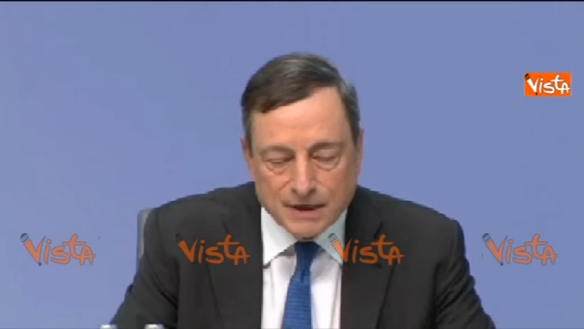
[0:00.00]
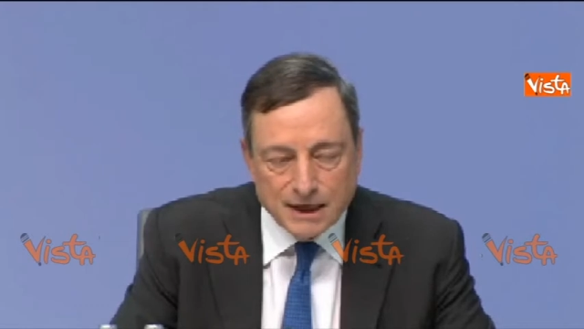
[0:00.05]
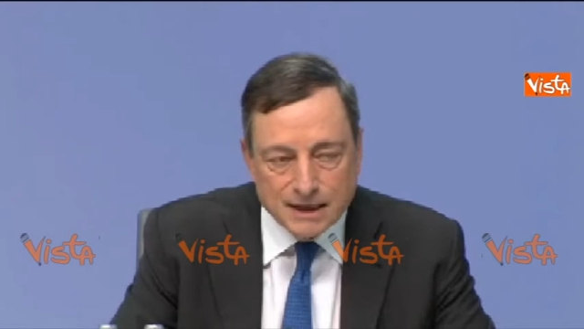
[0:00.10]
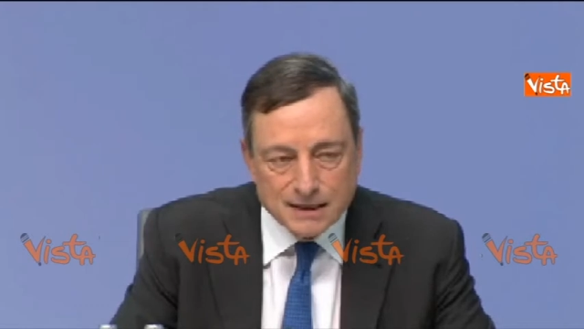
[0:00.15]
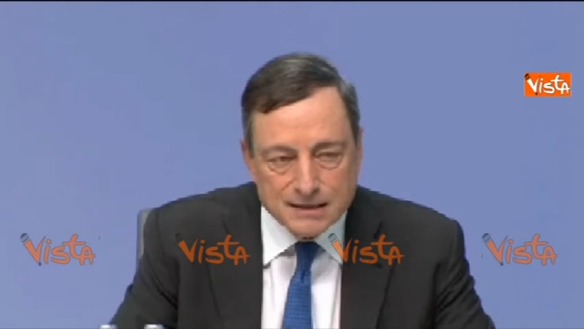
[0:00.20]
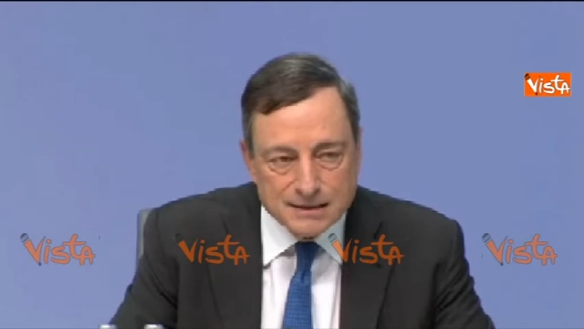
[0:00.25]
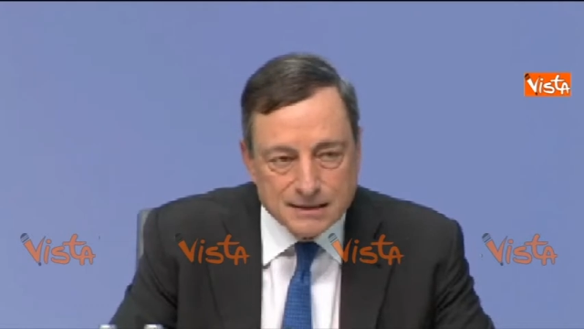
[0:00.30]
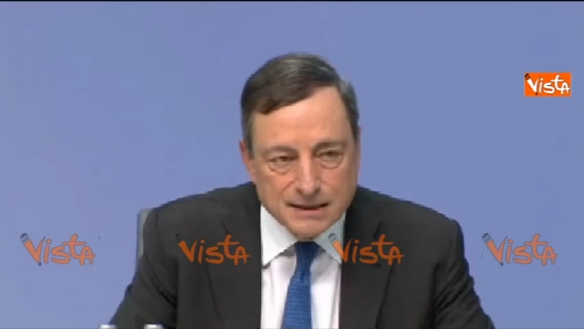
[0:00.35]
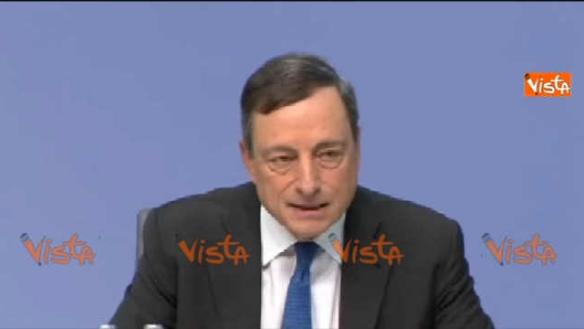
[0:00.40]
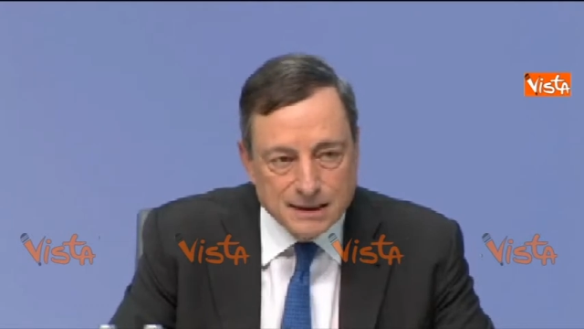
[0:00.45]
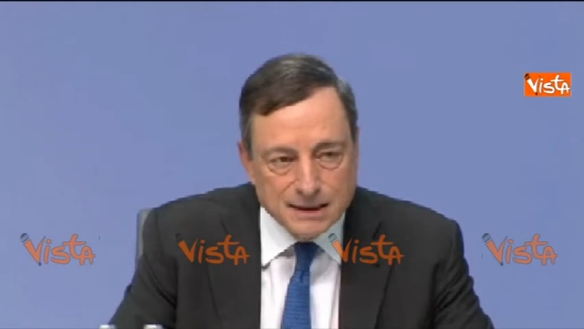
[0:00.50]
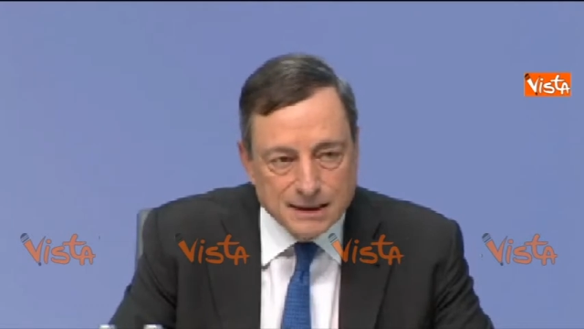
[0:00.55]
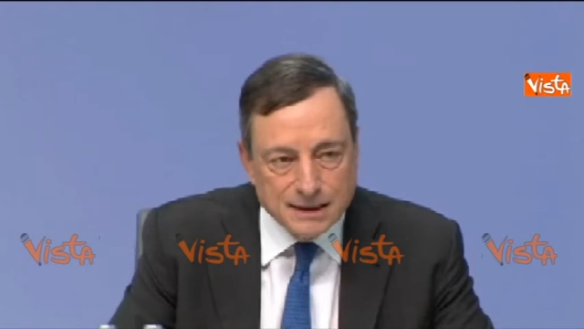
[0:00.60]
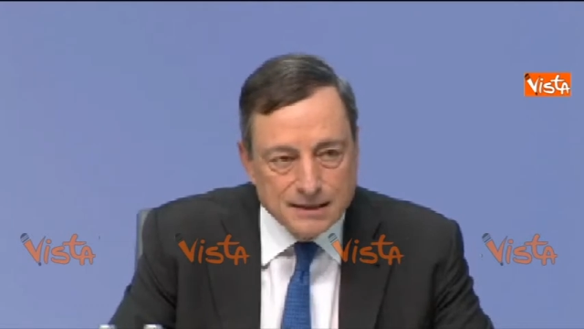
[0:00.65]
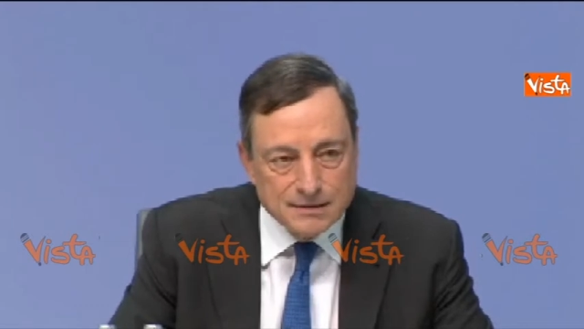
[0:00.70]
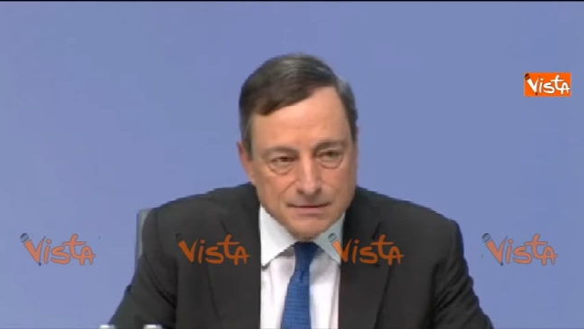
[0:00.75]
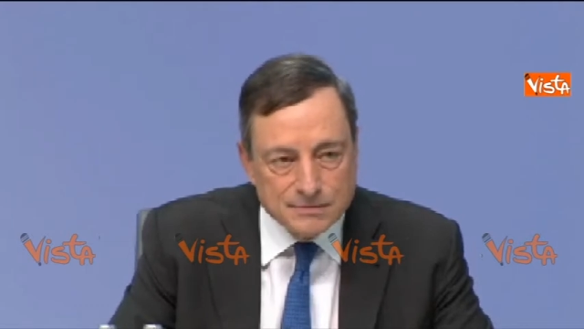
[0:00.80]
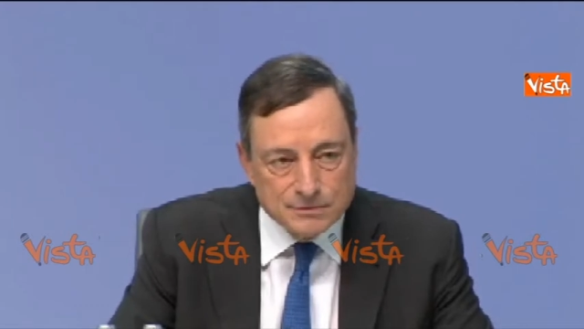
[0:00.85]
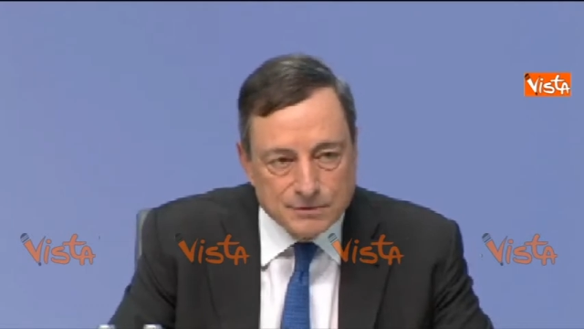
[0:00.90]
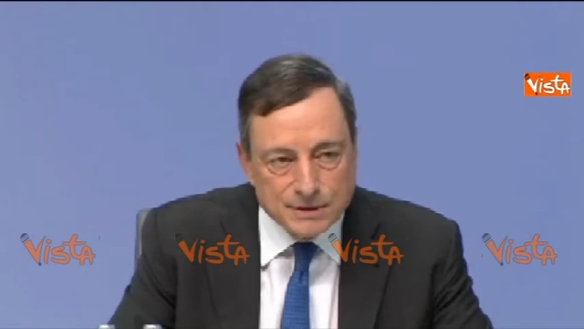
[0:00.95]
cut
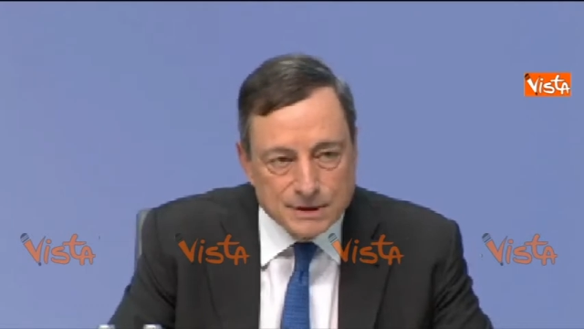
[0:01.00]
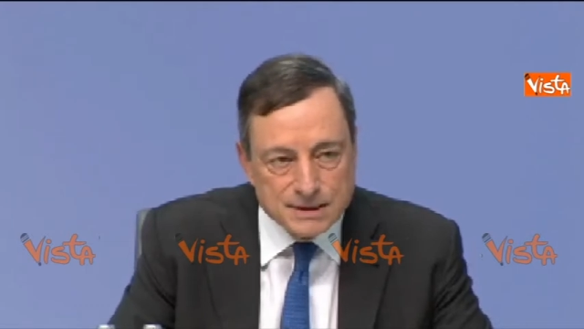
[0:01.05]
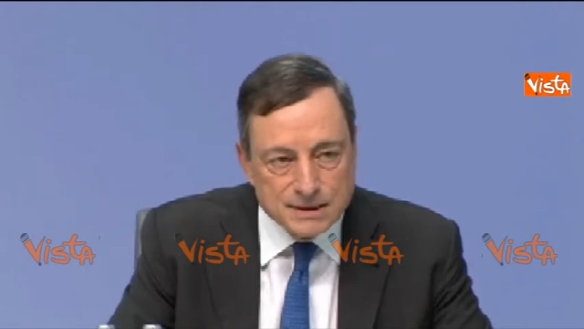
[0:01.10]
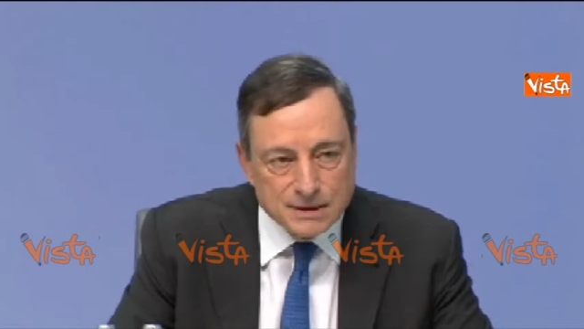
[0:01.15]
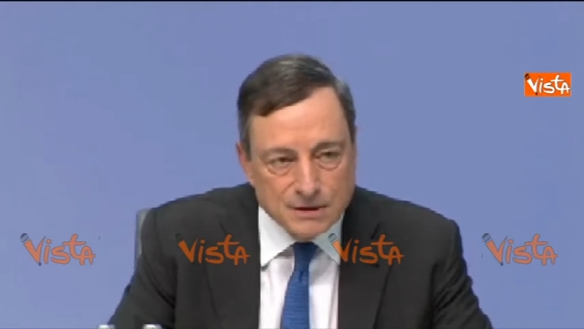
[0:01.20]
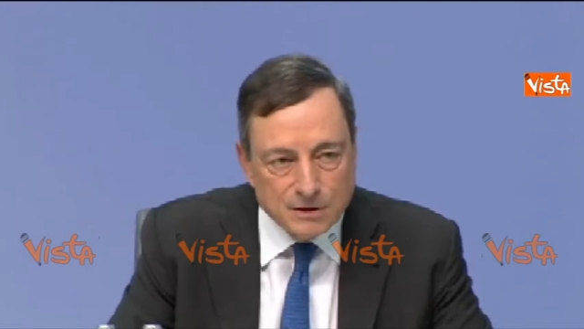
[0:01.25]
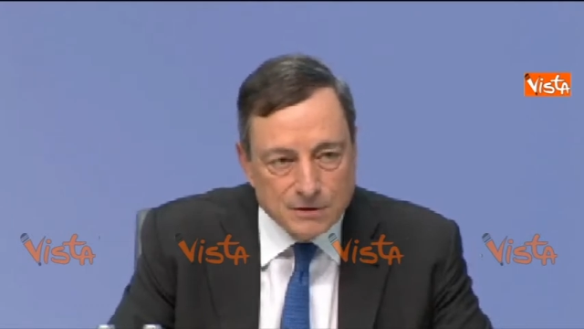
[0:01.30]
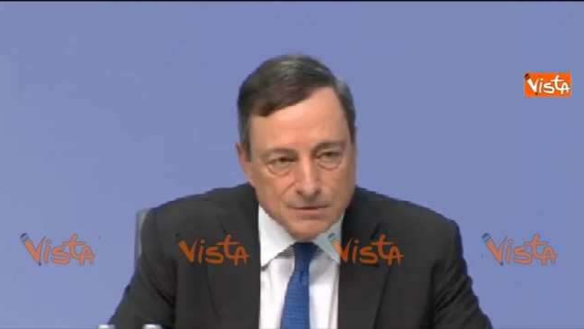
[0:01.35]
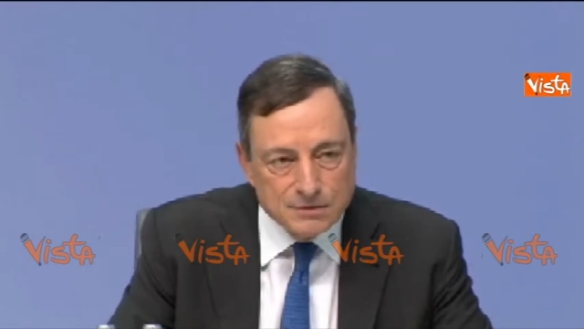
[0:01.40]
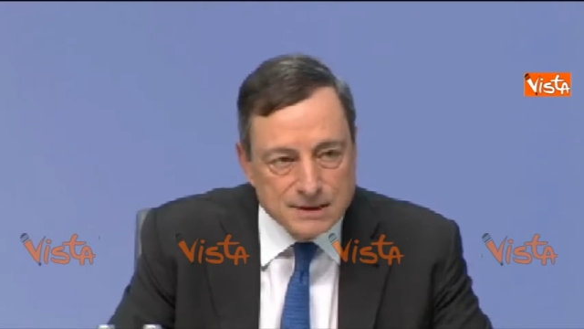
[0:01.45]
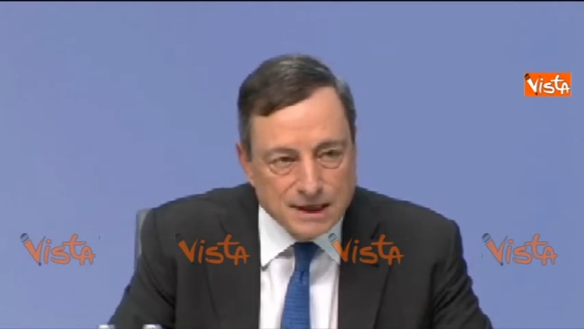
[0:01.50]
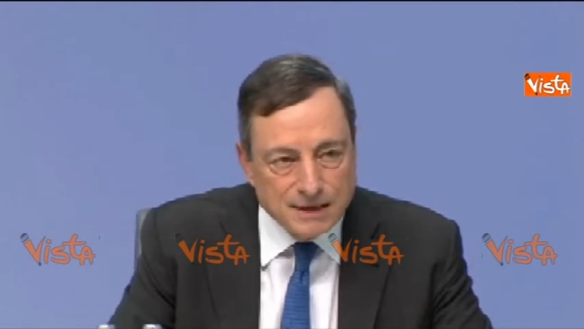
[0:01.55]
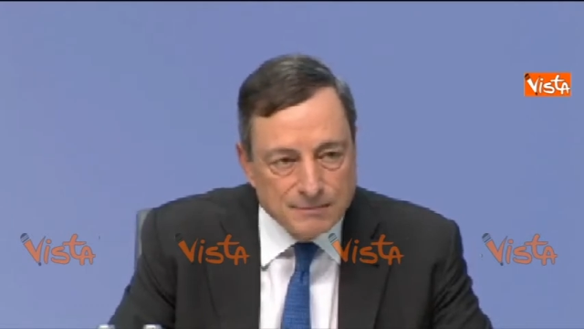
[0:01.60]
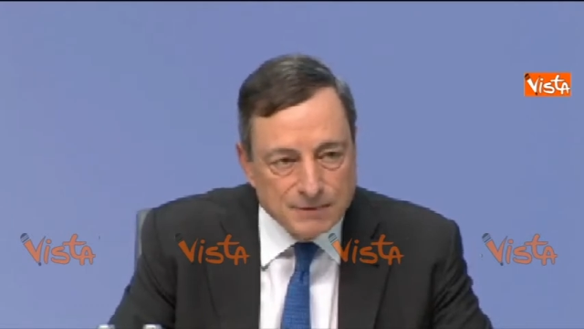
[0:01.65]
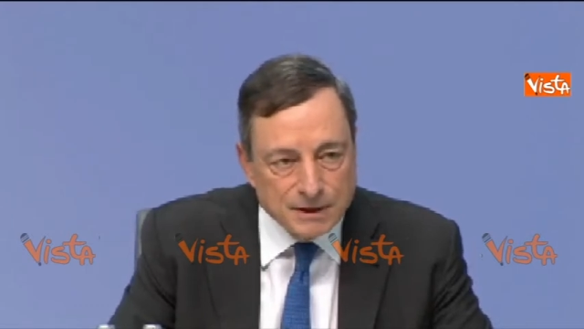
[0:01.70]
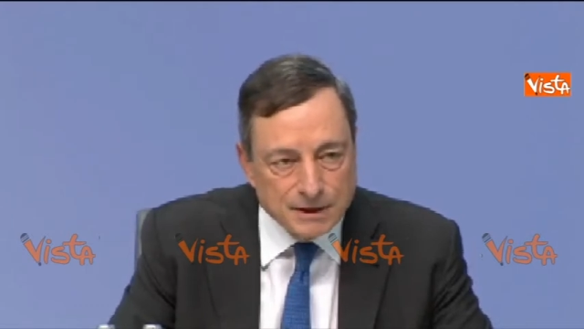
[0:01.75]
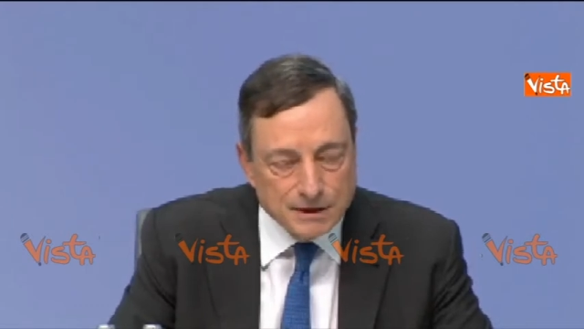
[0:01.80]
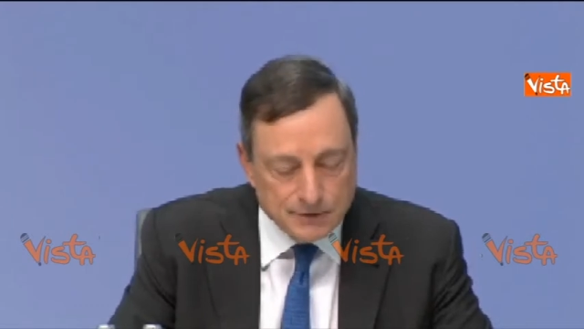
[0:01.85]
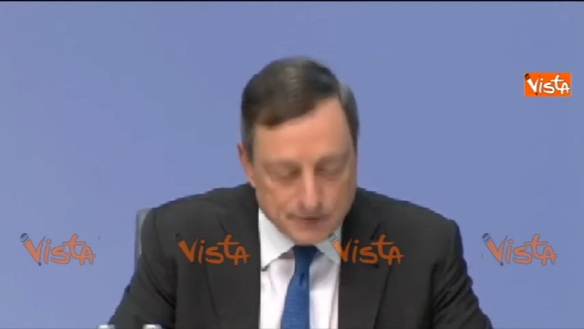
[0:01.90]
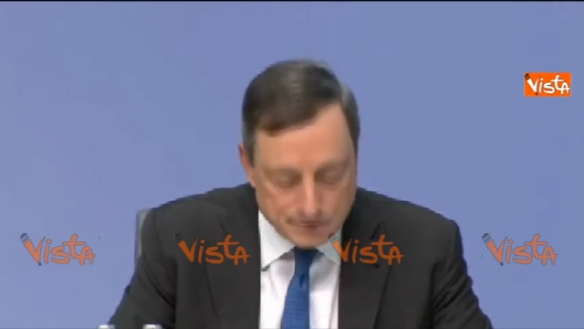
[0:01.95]
ELA to Greece a long
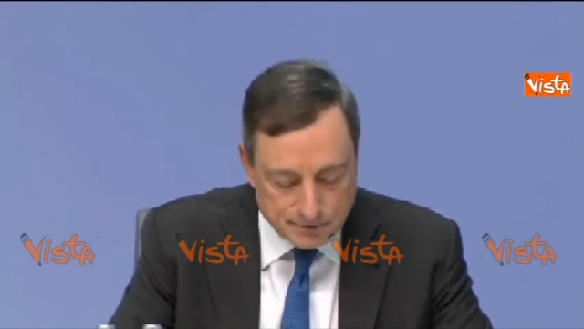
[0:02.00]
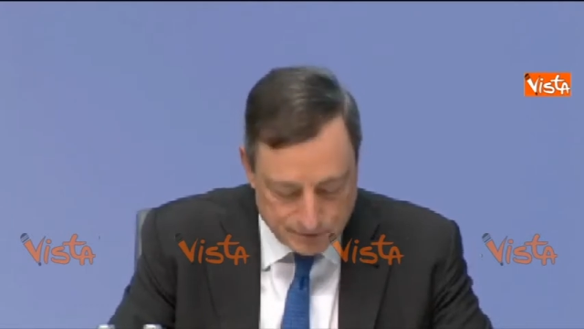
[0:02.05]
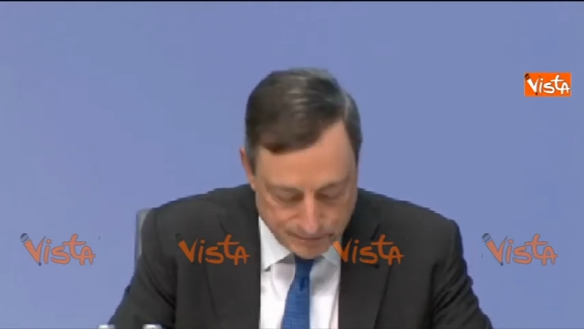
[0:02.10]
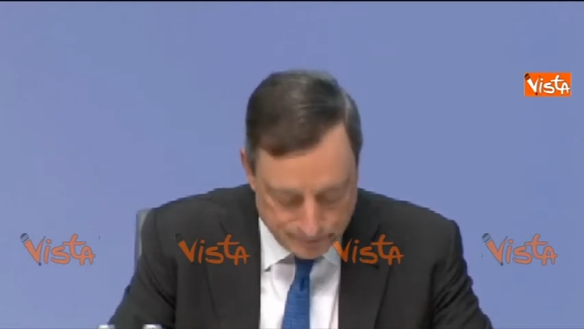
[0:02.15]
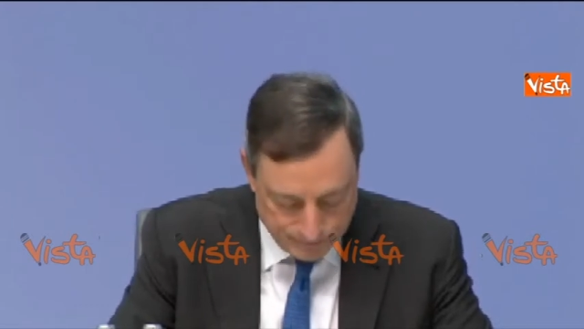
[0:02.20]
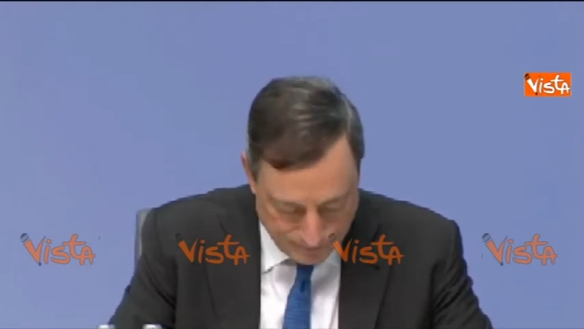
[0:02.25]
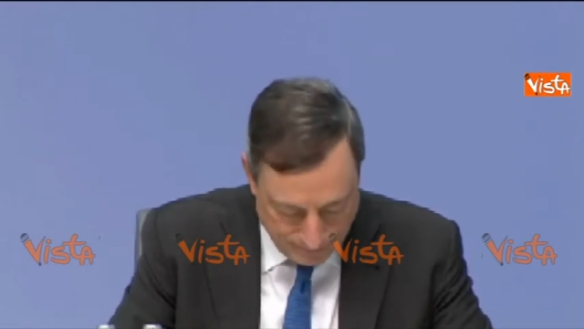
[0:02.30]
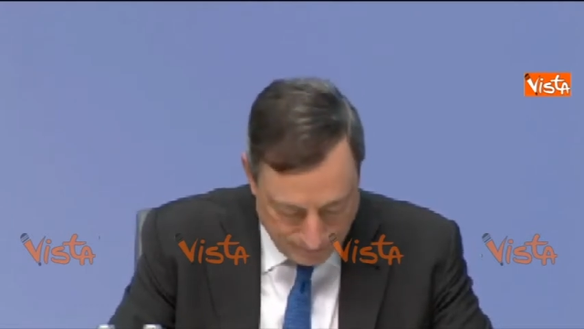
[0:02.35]
time ago.